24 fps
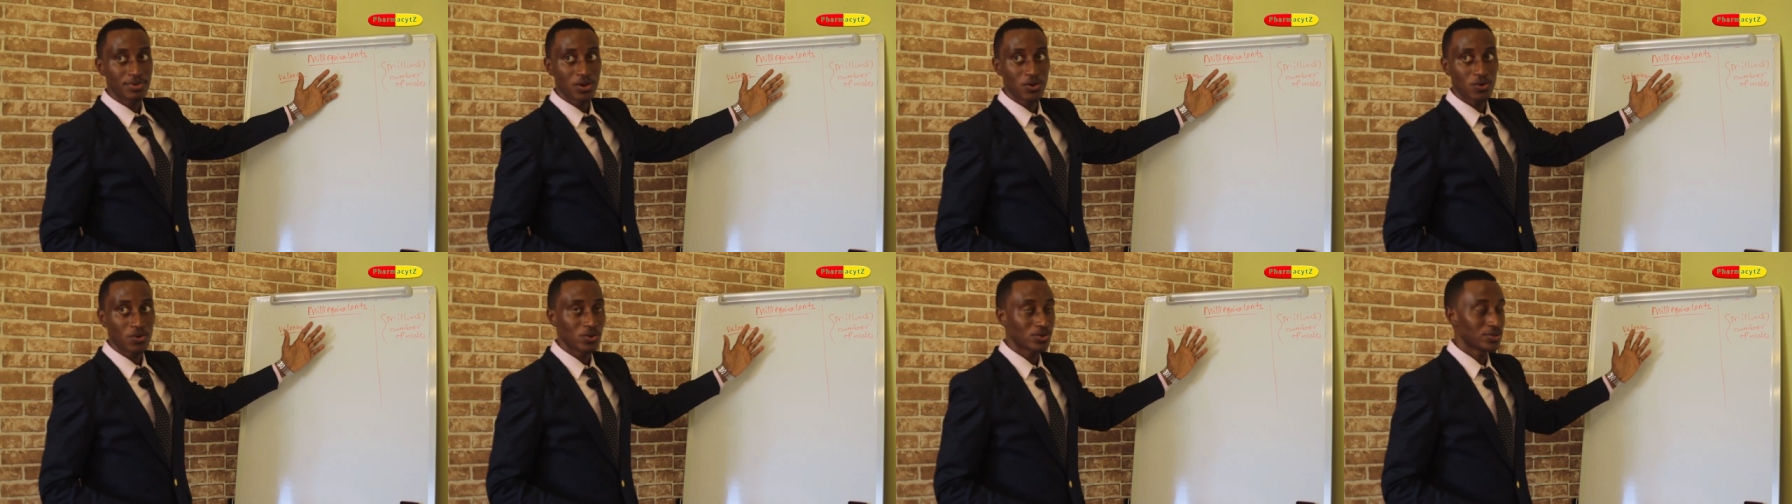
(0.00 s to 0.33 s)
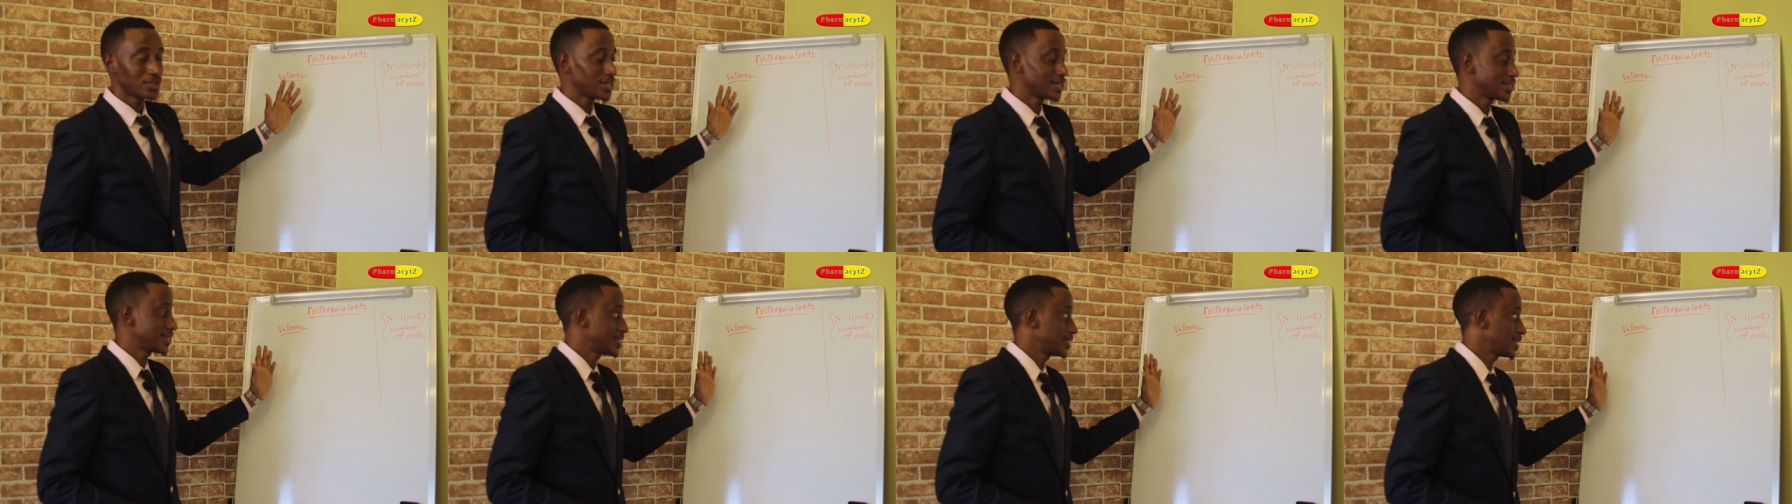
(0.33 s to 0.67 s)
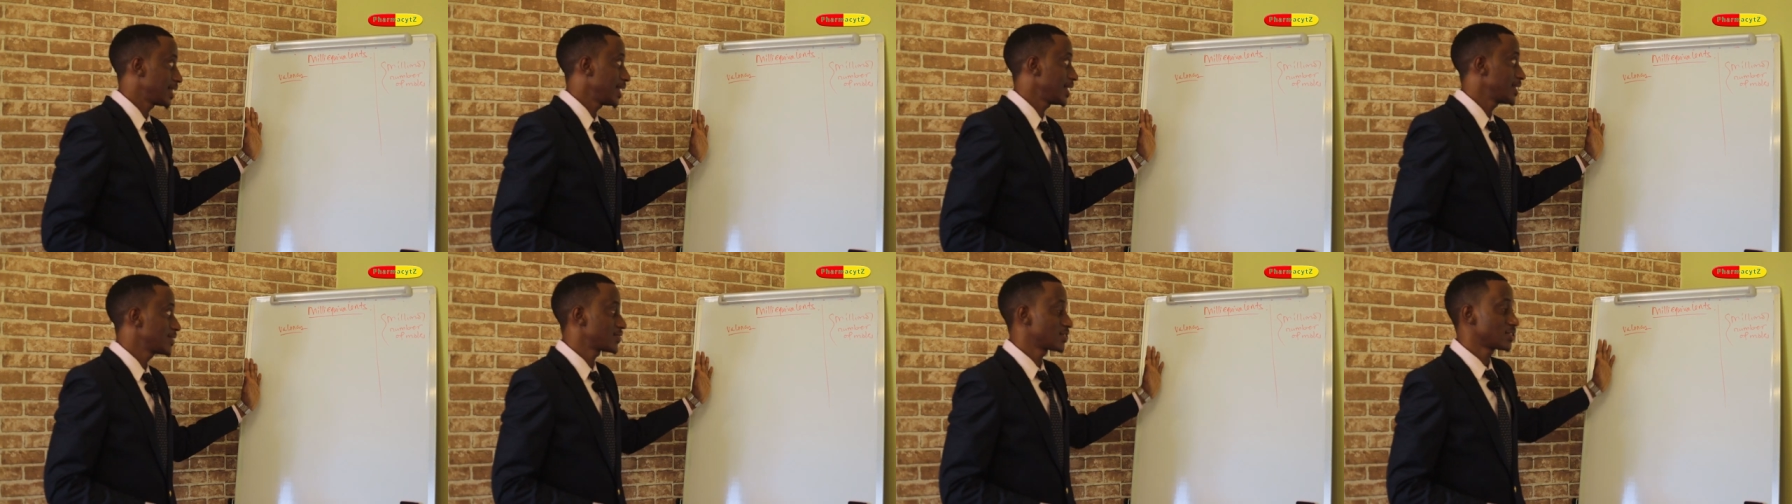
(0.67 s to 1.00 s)
because it
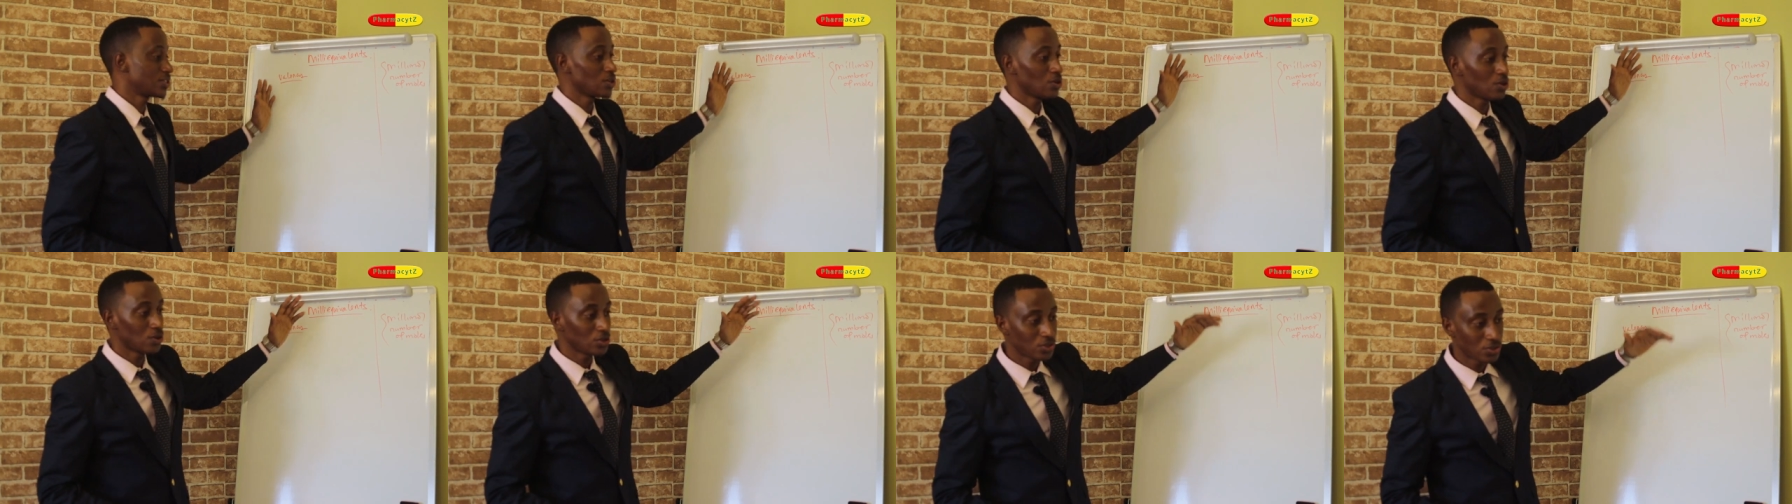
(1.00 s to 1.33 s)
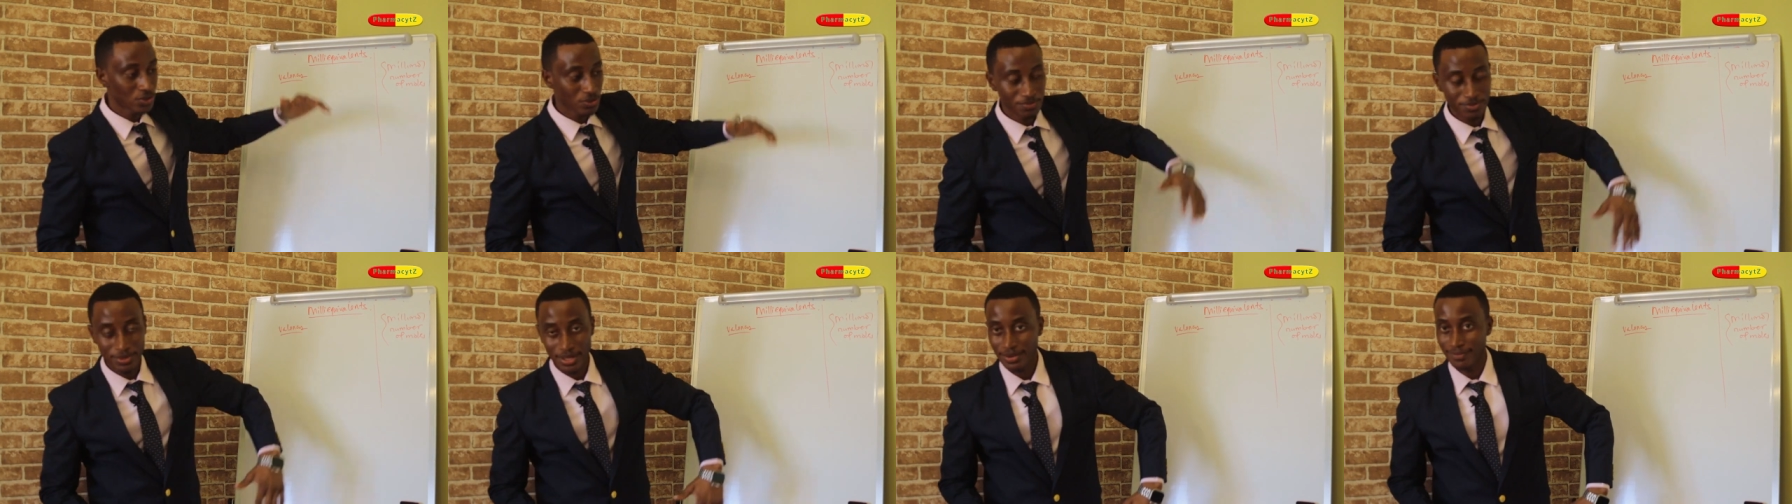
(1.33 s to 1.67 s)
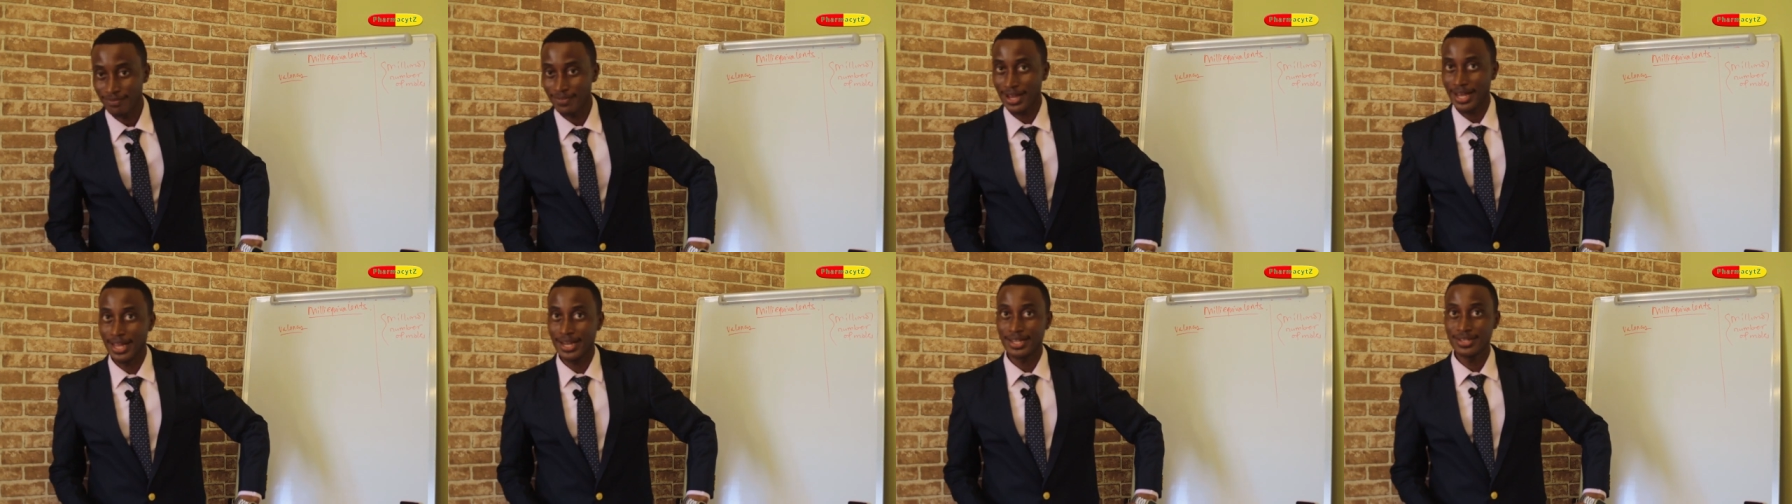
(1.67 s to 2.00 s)
takes note of the
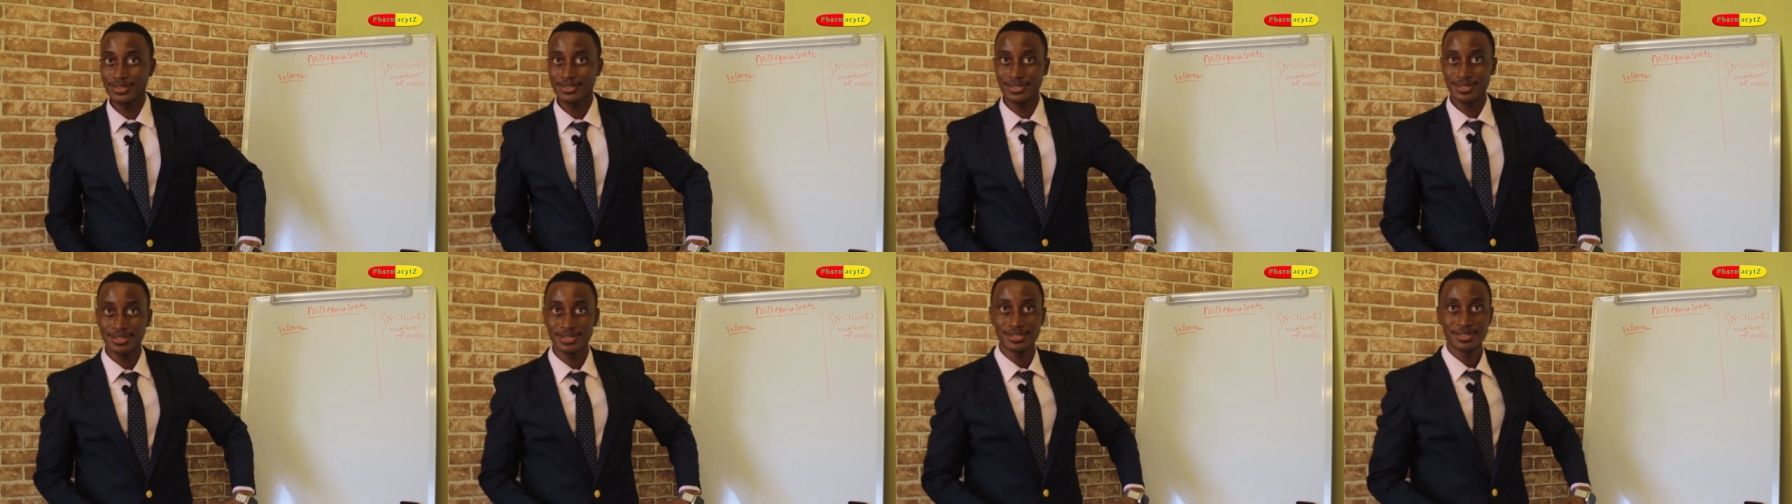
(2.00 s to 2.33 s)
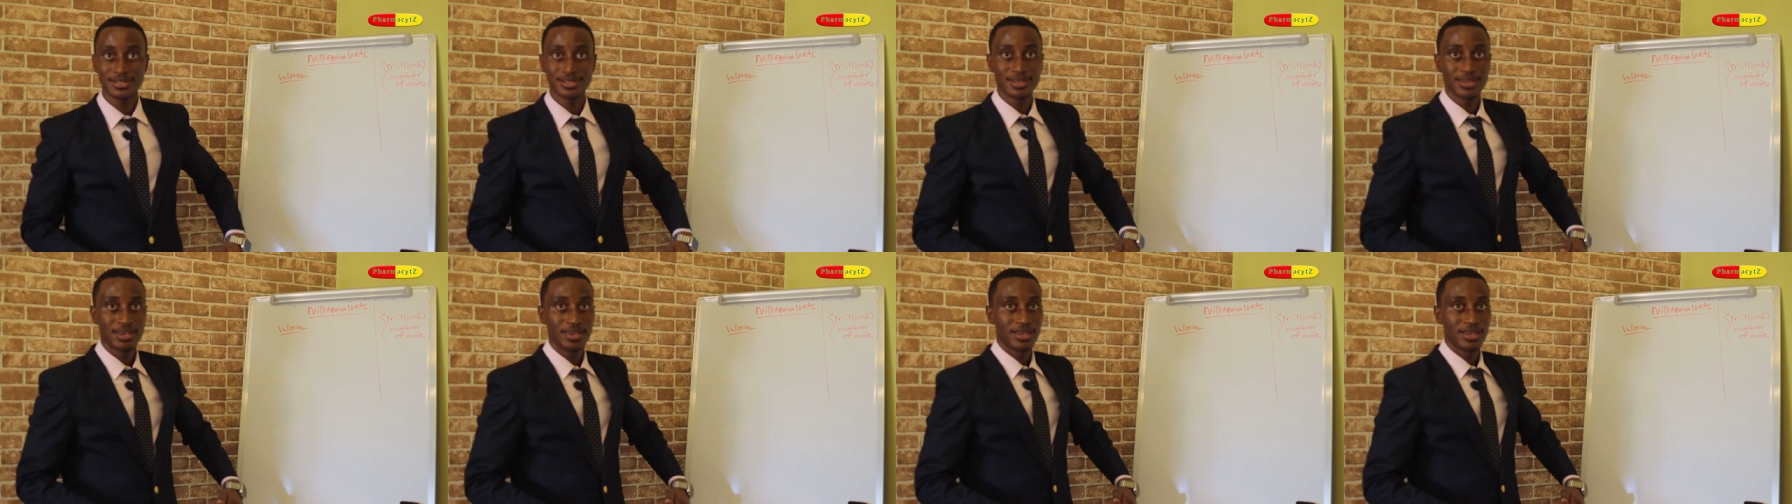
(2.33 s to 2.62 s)
valence.